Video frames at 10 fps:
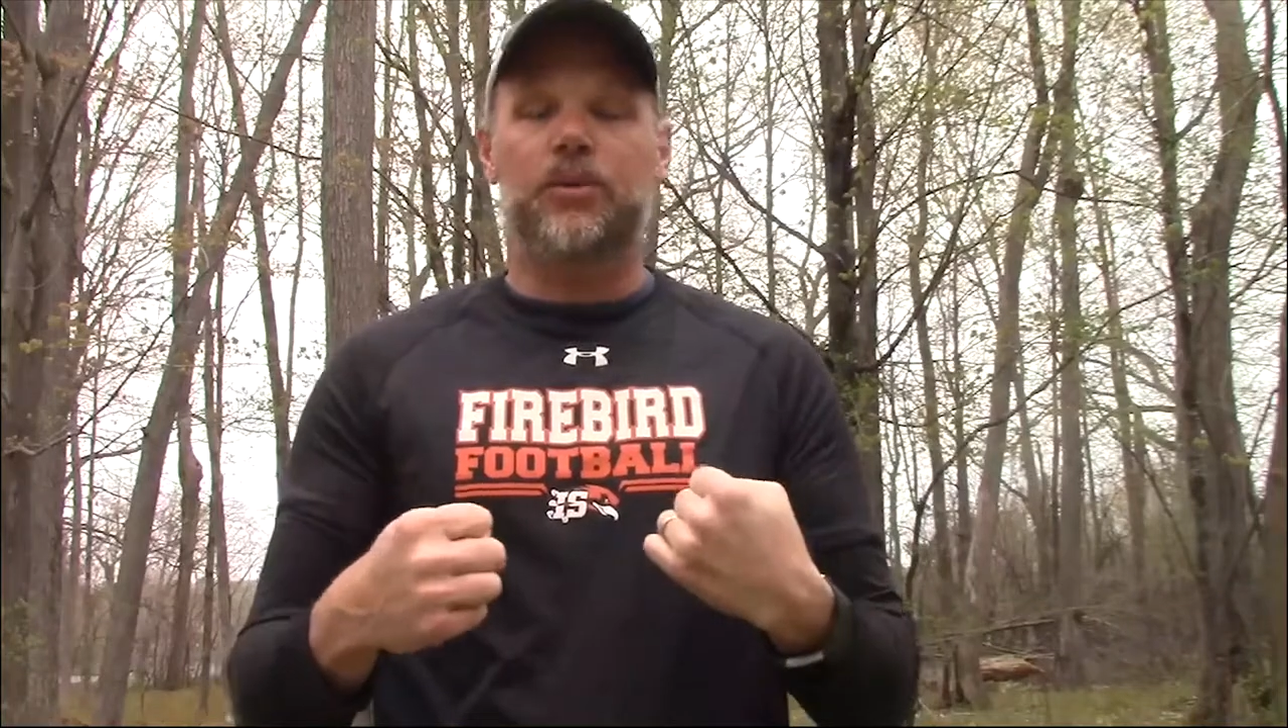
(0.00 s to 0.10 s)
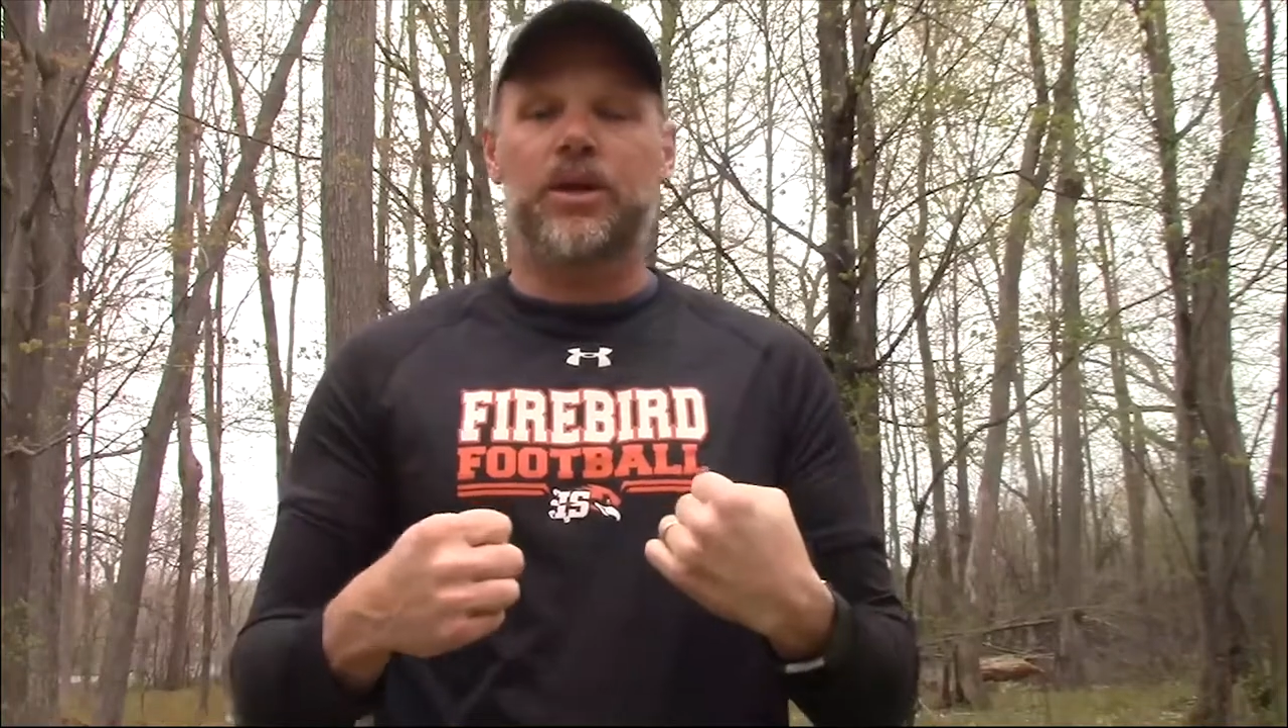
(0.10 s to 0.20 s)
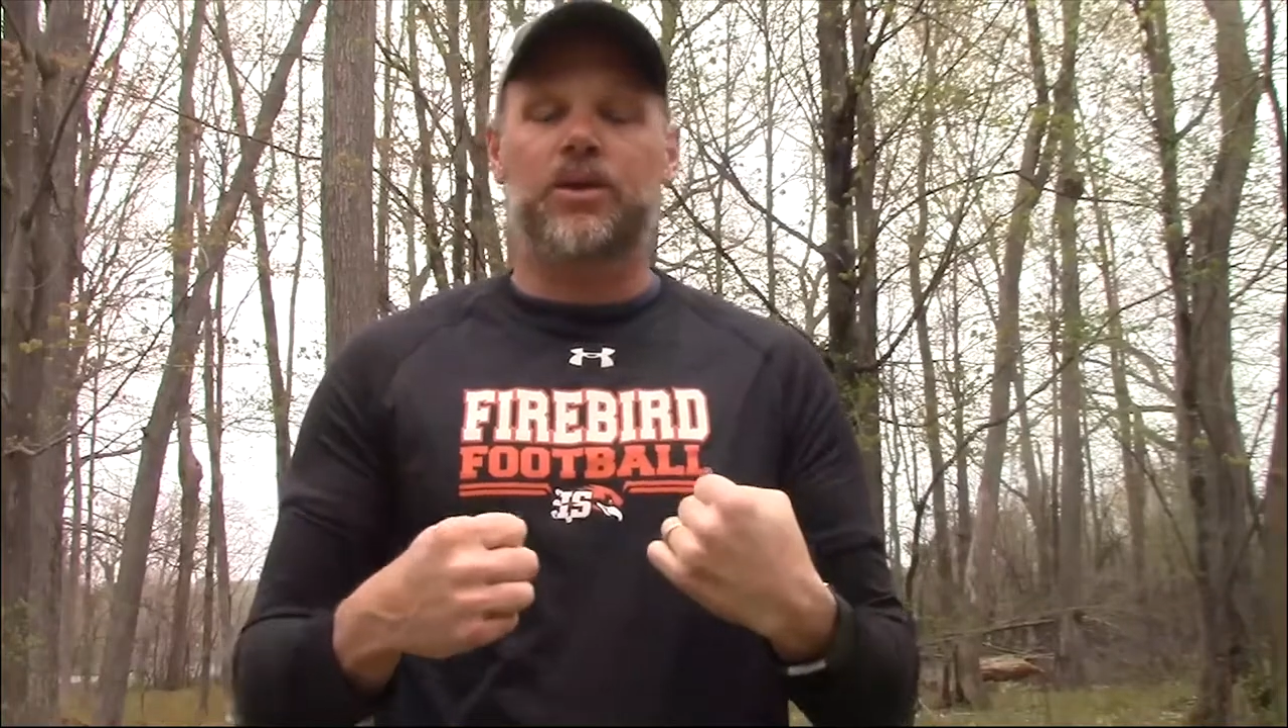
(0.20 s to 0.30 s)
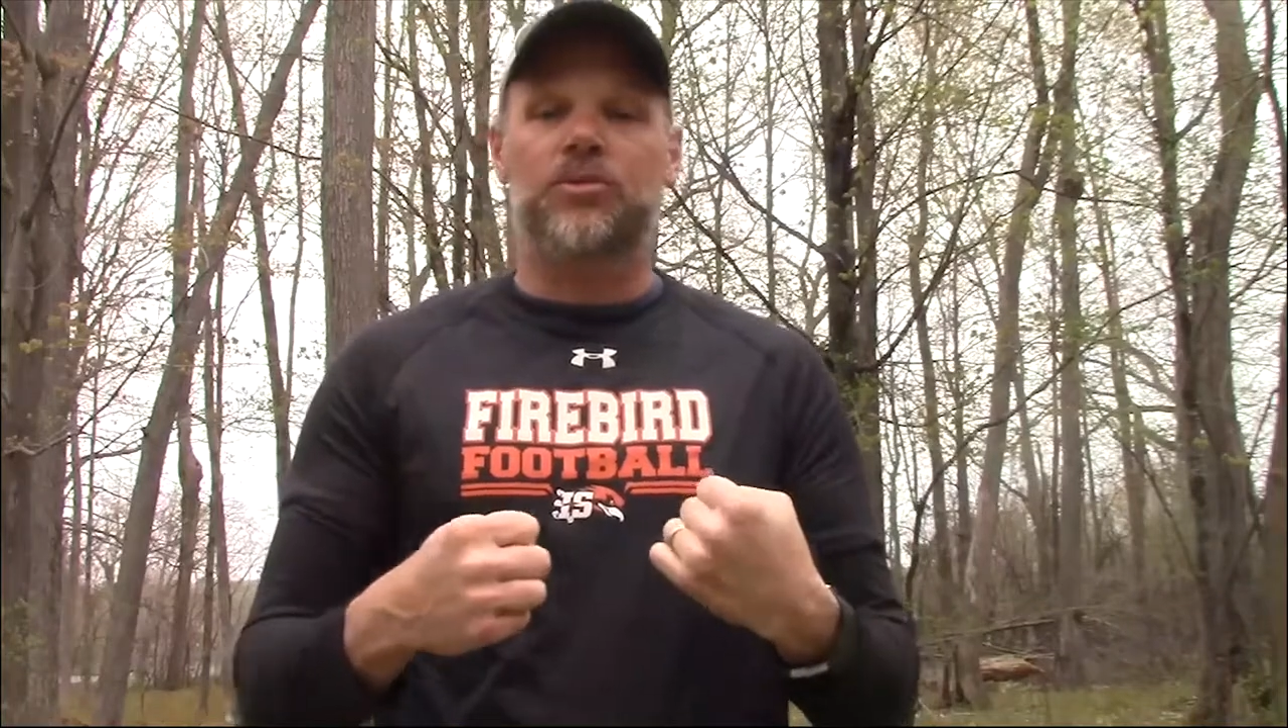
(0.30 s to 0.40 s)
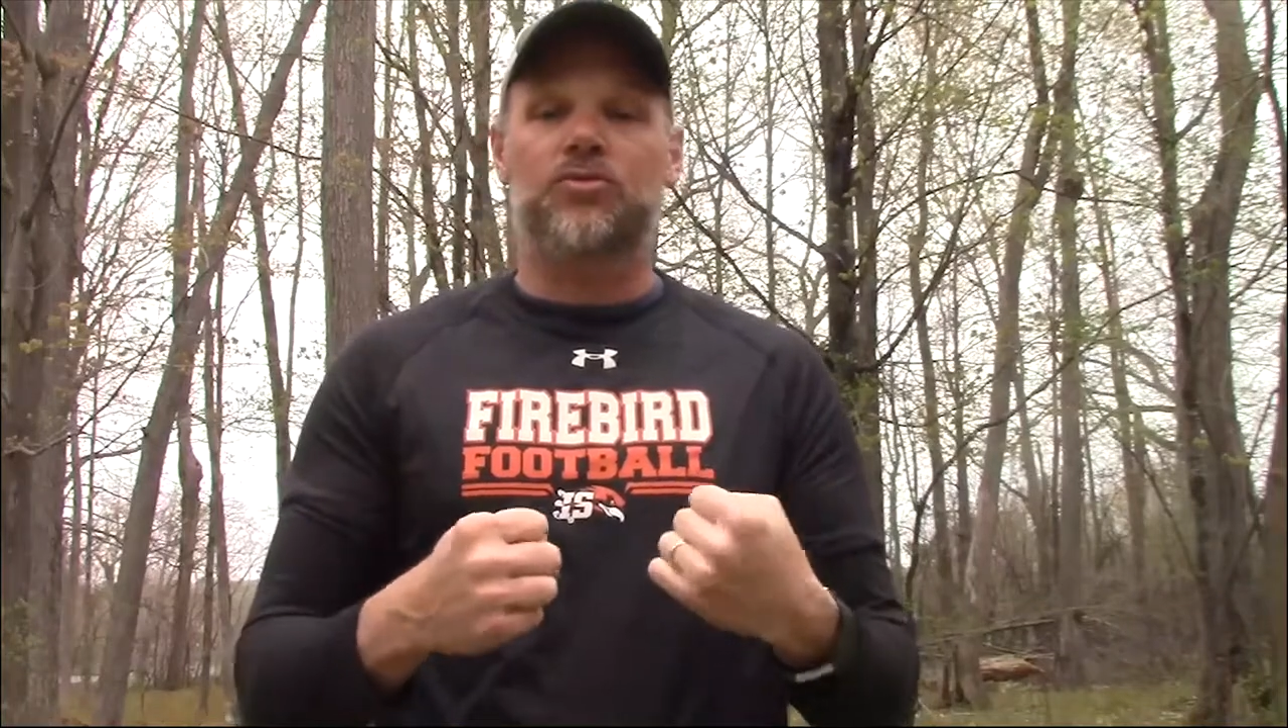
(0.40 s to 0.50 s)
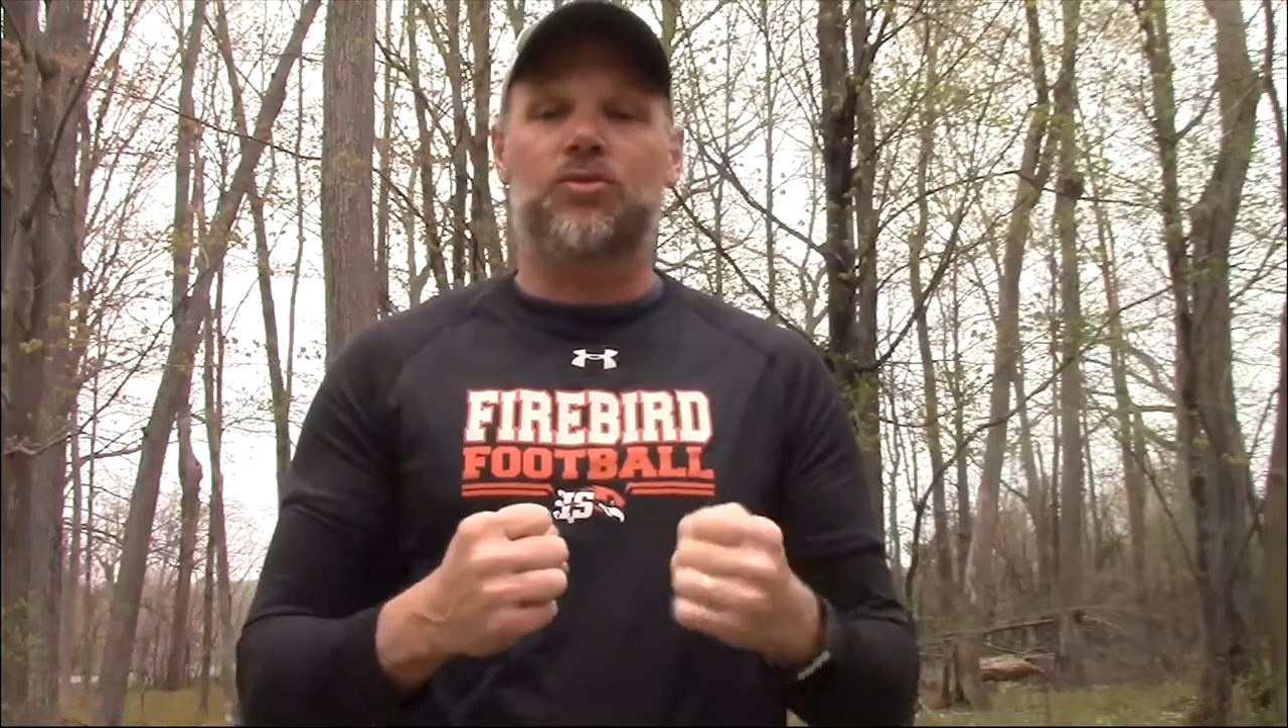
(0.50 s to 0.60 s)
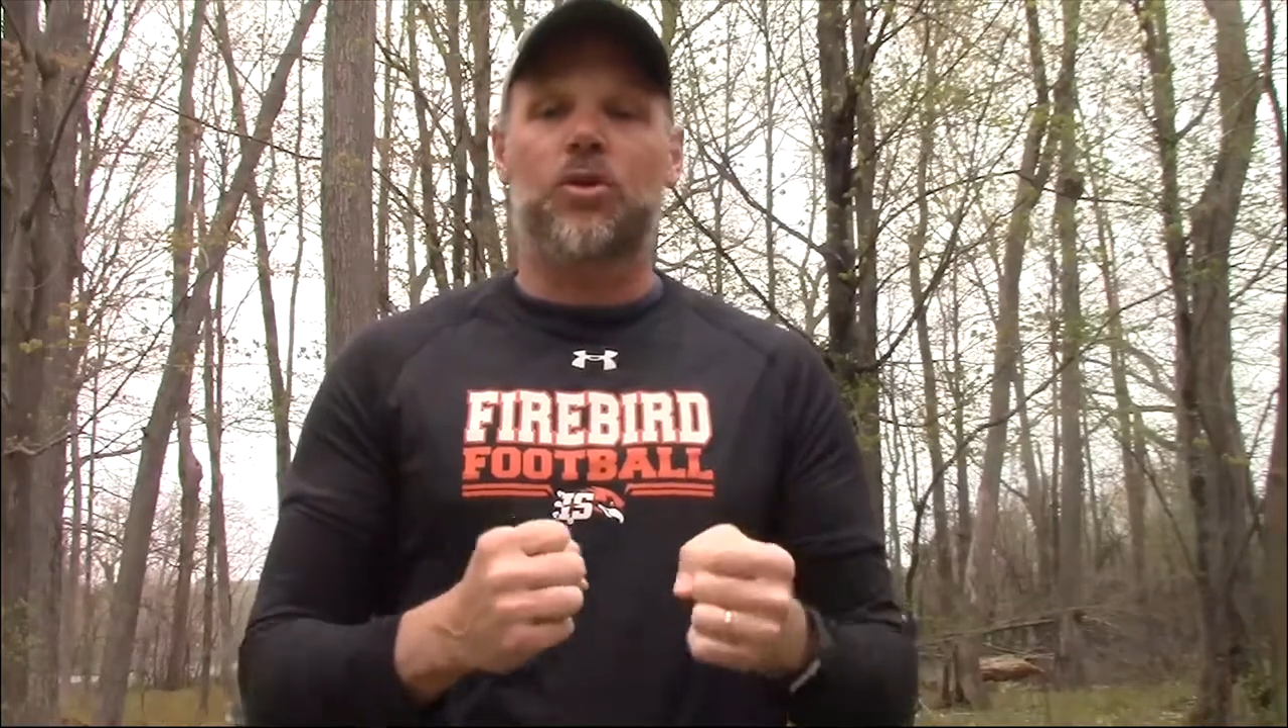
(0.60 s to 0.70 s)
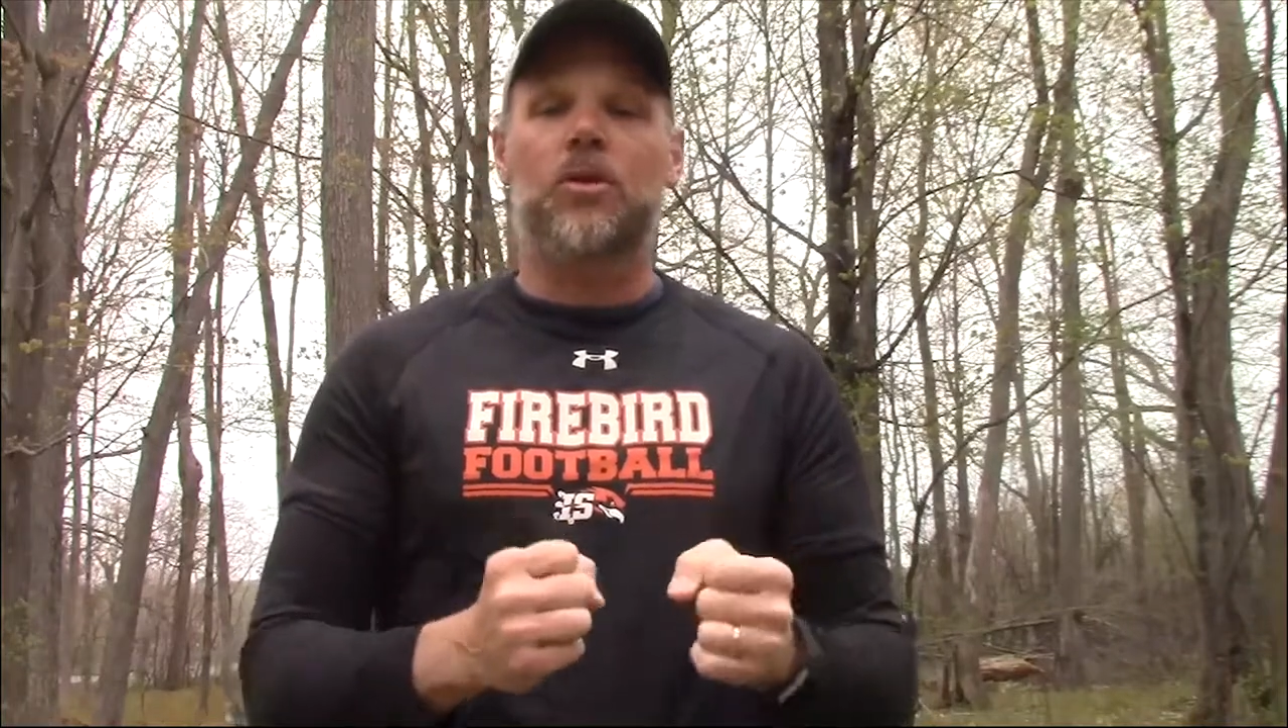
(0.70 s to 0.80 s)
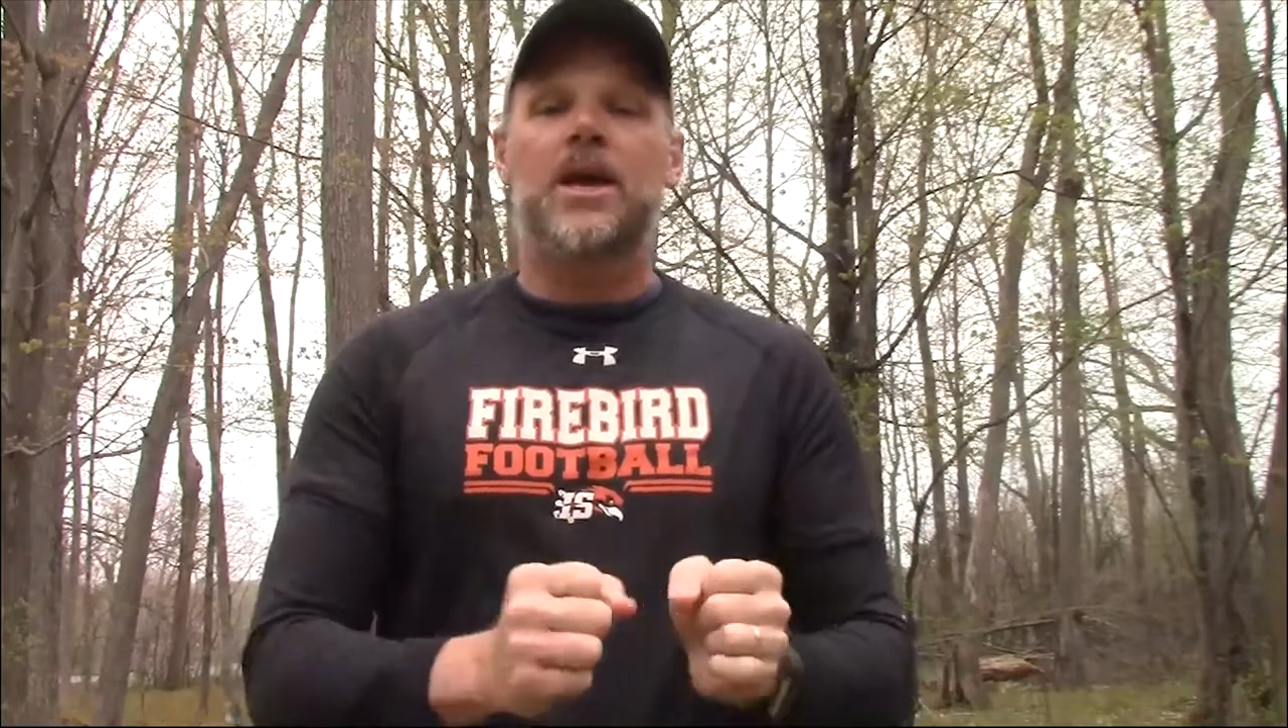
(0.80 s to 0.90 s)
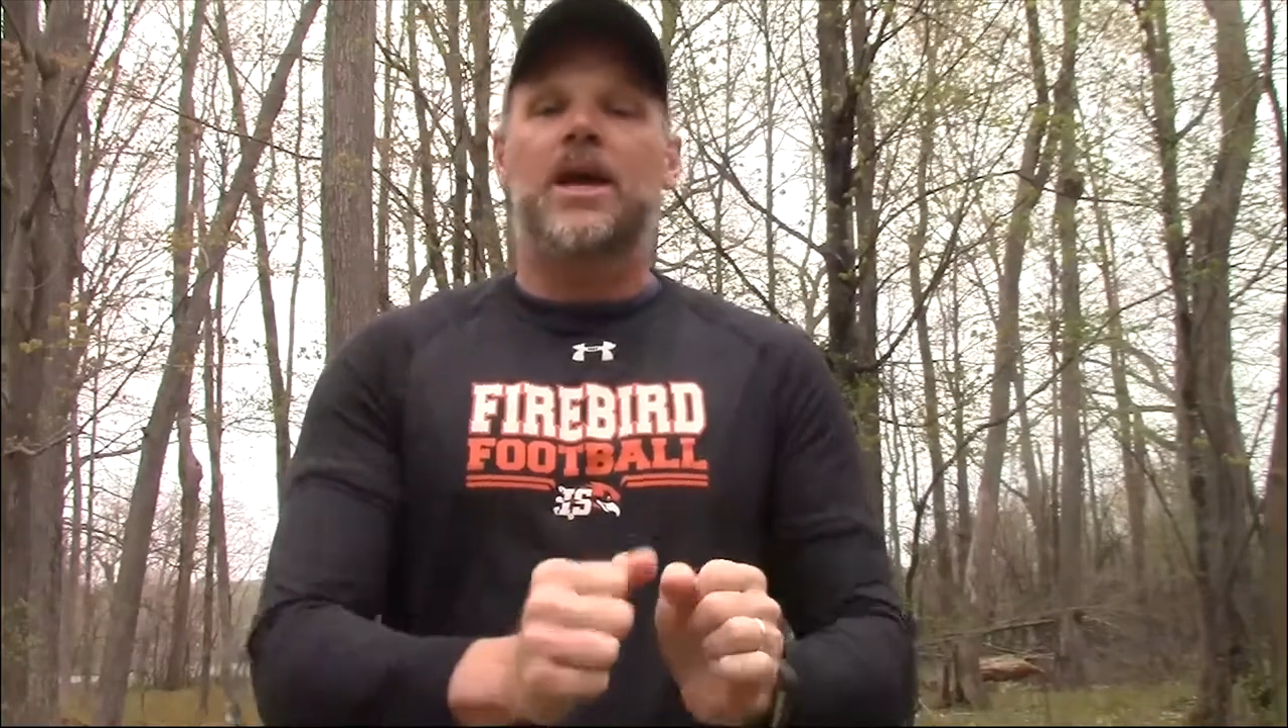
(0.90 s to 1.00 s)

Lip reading: one in control.